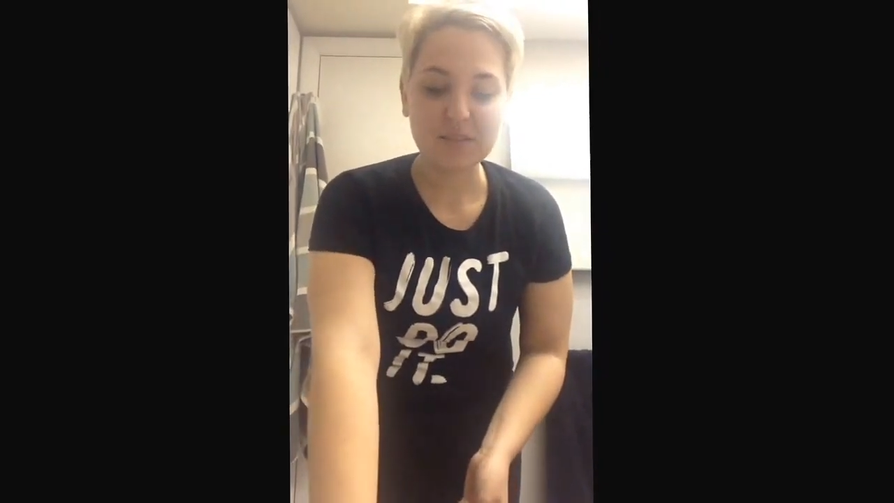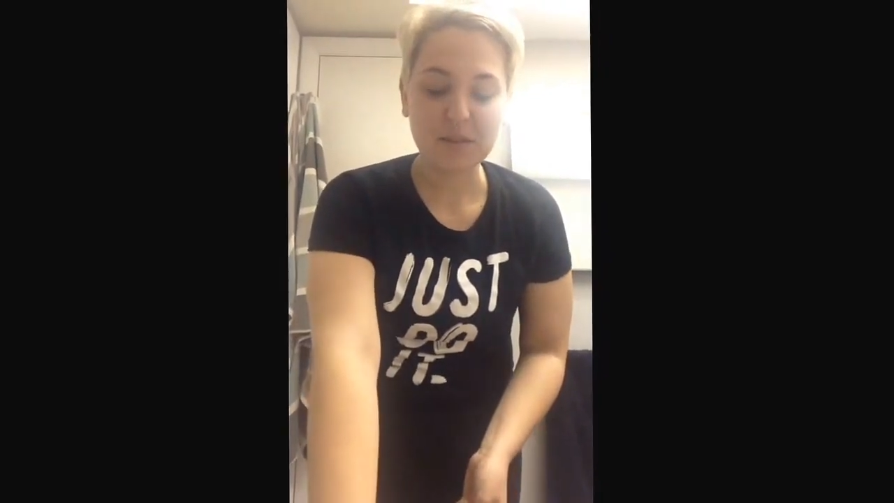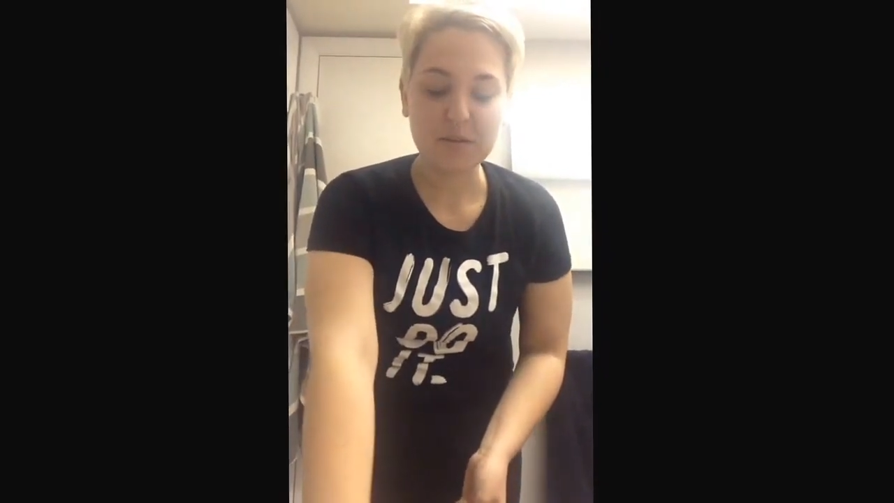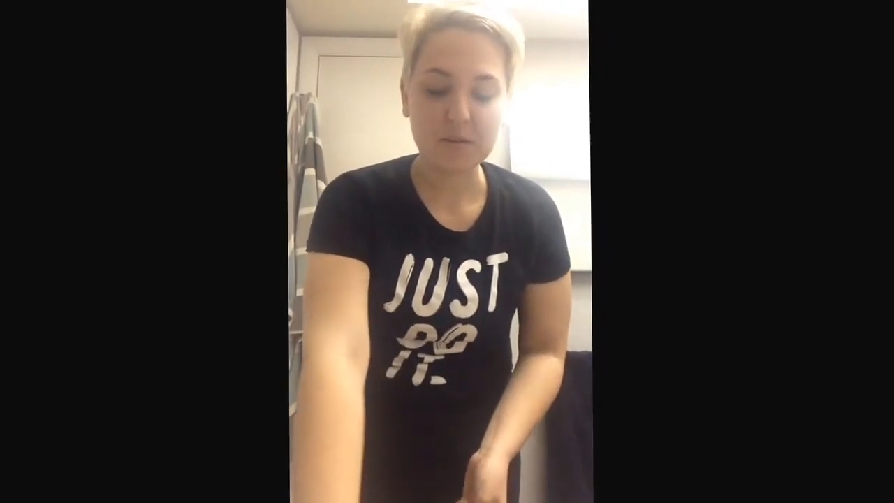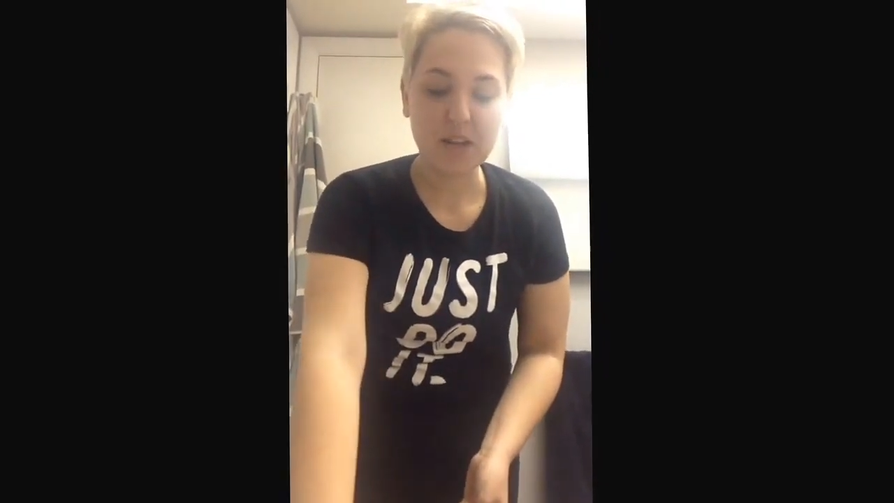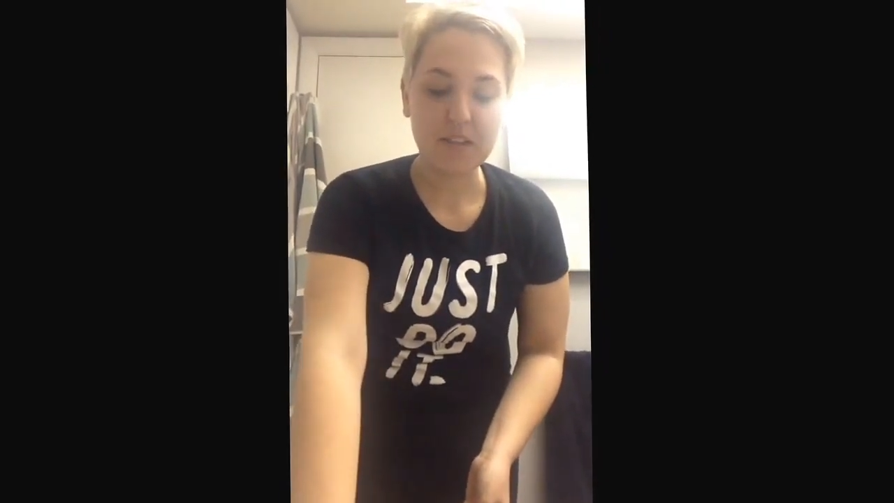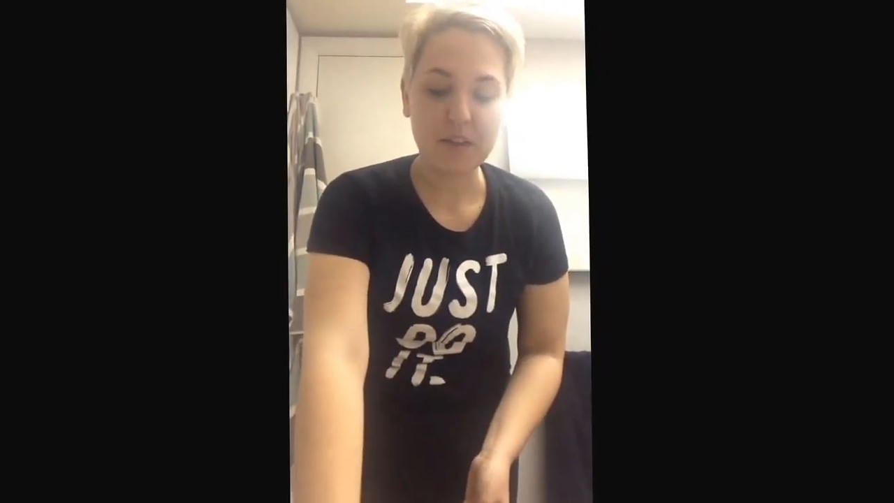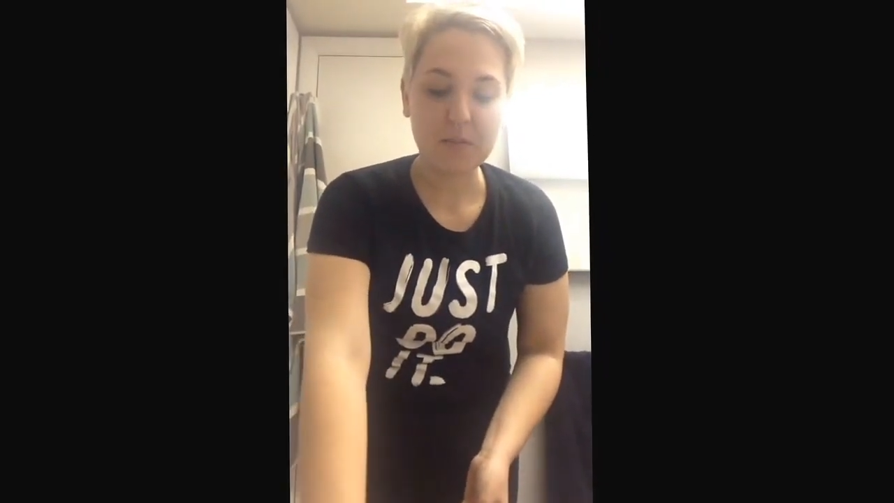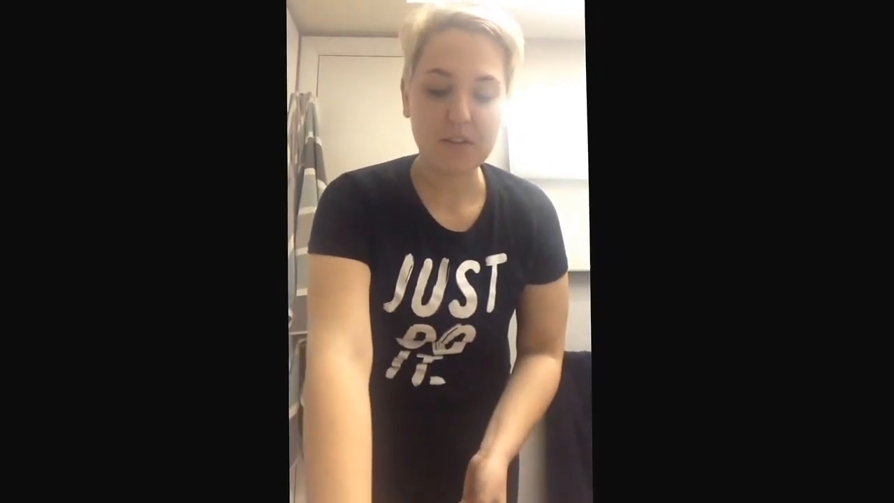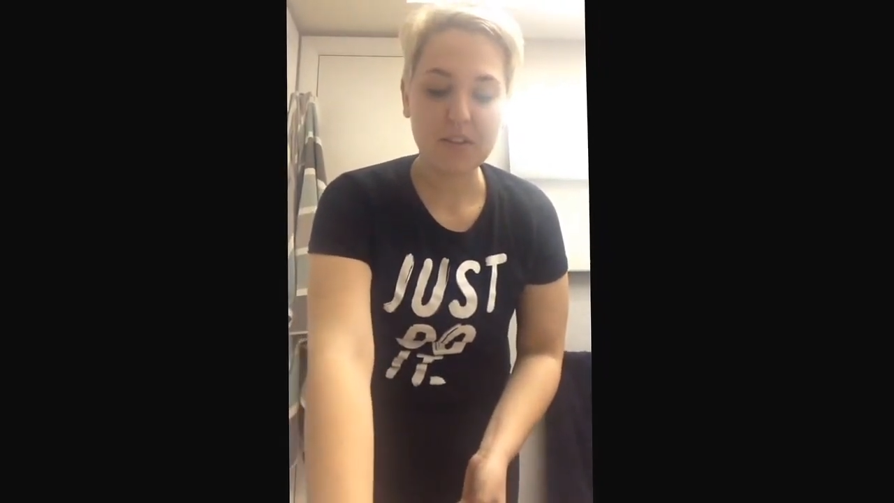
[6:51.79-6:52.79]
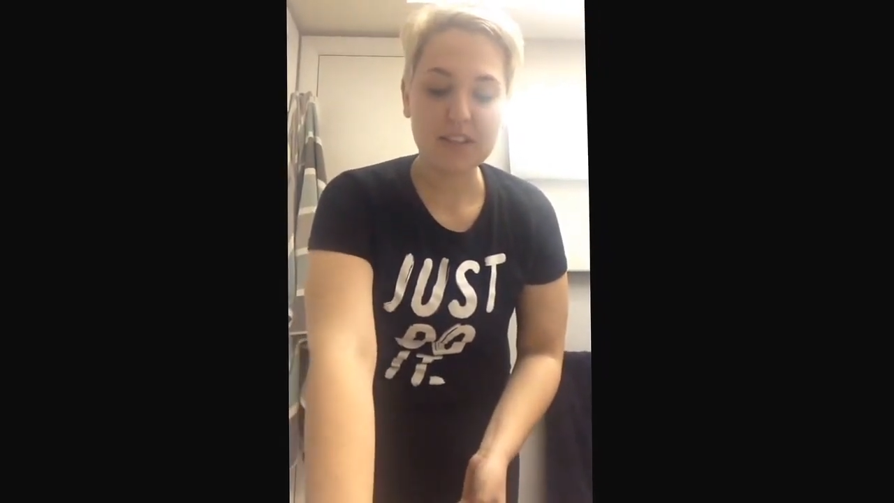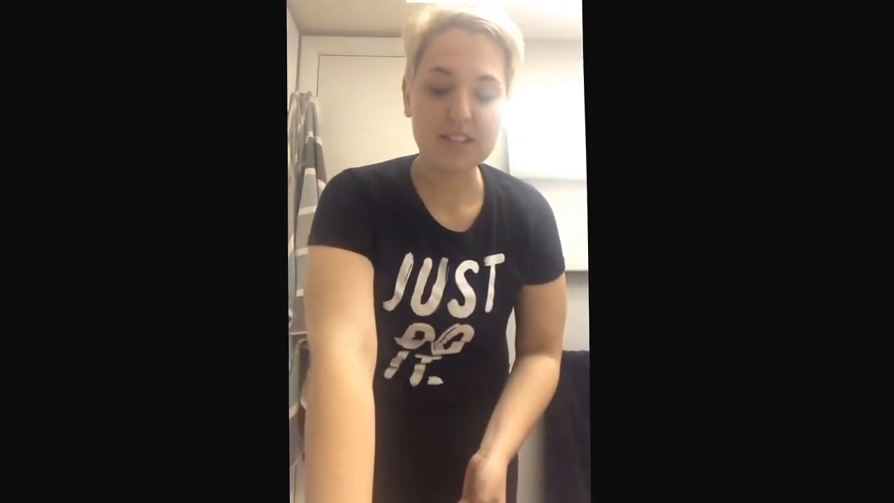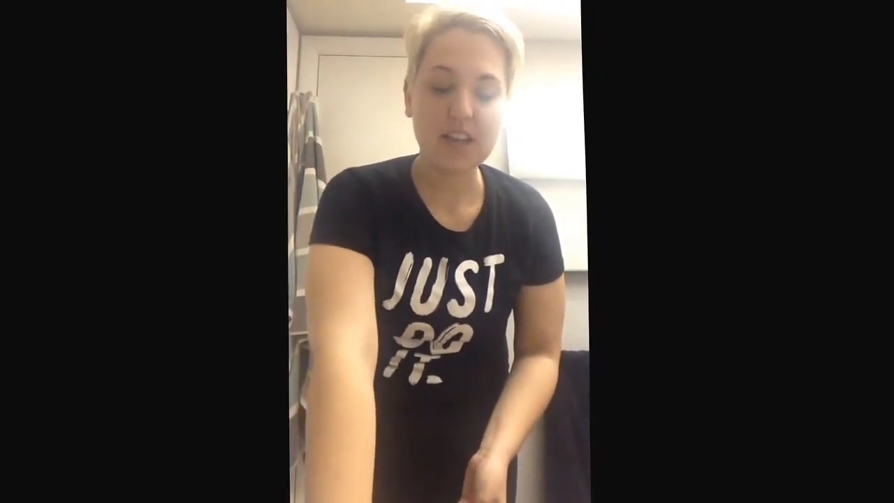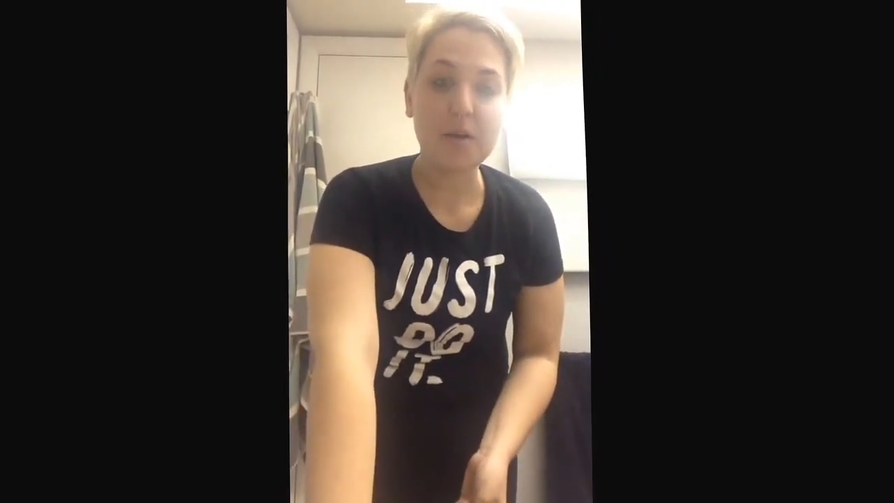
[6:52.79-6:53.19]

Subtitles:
sometimes when I think about things.